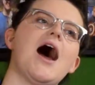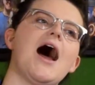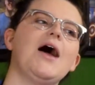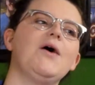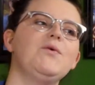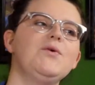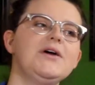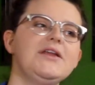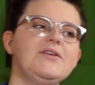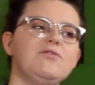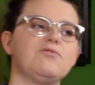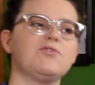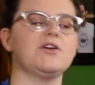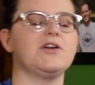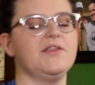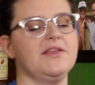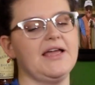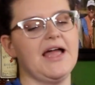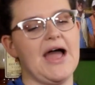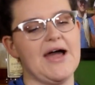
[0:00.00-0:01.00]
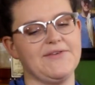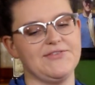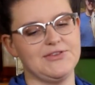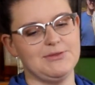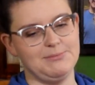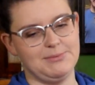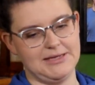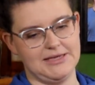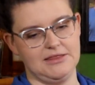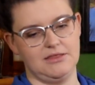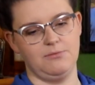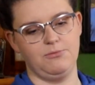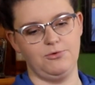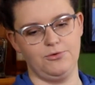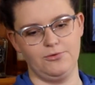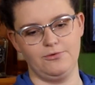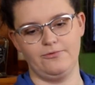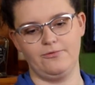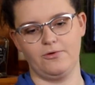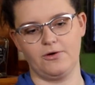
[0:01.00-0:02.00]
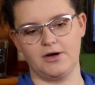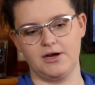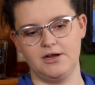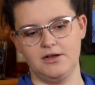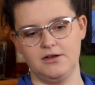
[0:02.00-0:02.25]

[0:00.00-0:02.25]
I would really have to be in the mood for it.